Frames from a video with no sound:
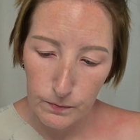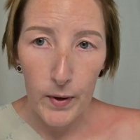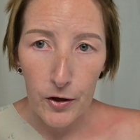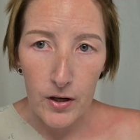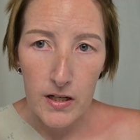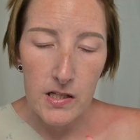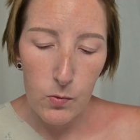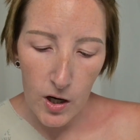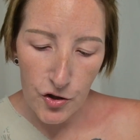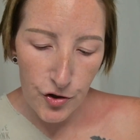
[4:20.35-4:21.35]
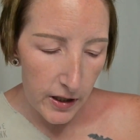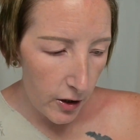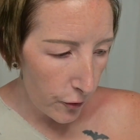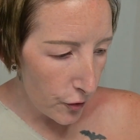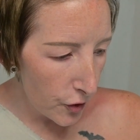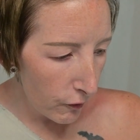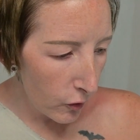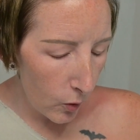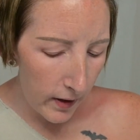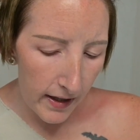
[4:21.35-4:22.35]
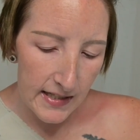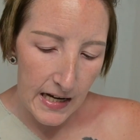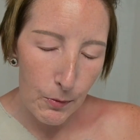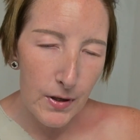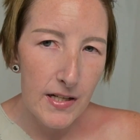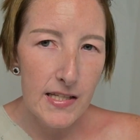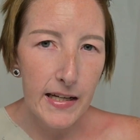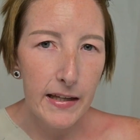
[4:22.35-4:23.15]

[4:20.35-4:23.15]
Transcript: We are going to swatch the other two real quick because I want to see